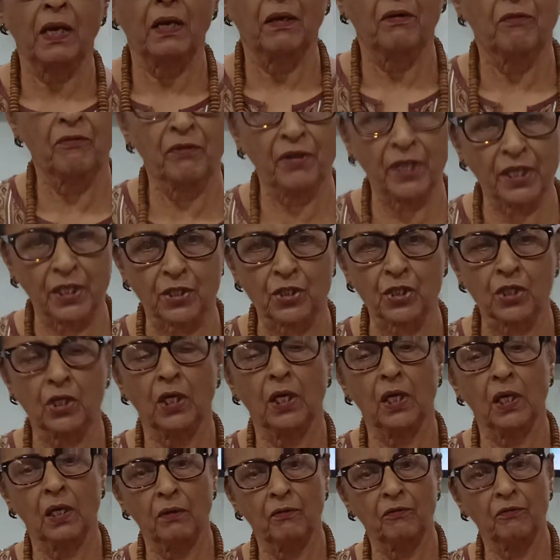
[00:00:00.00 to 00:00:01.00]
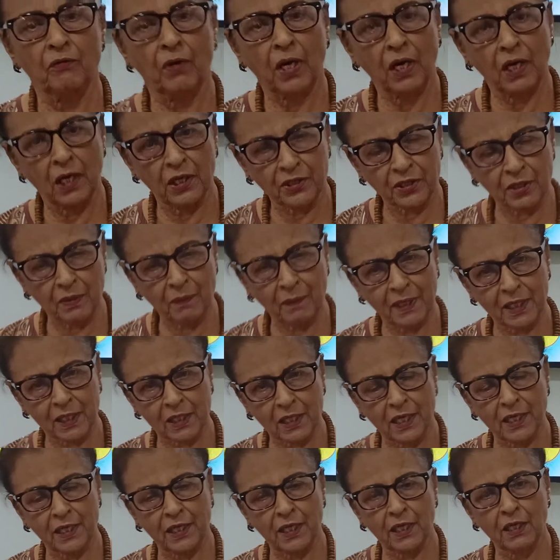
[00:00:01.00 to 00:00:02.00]
which
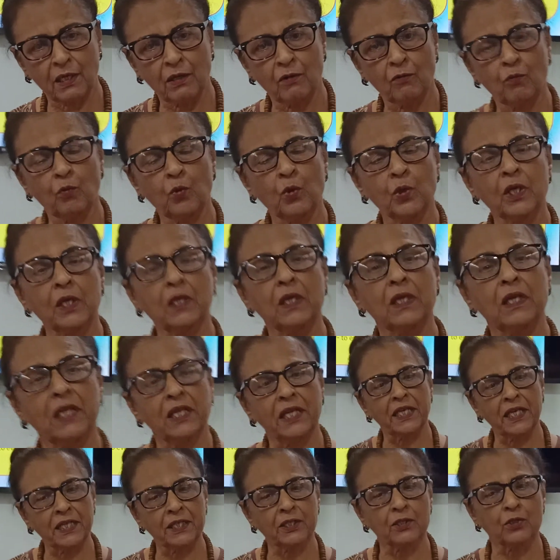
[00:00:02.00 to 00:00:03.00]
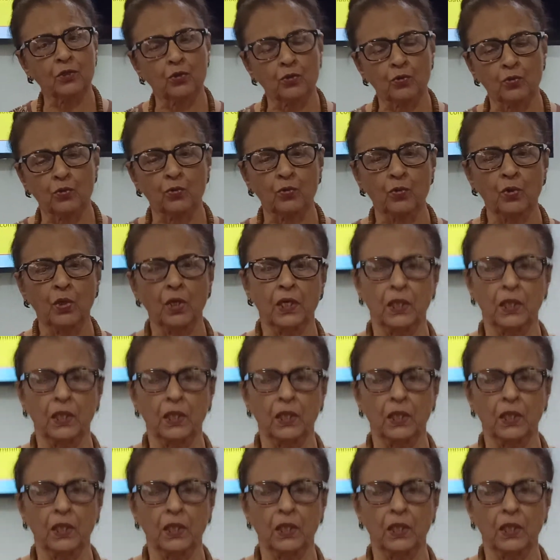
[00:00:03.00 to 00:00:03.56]
ultimately would lead to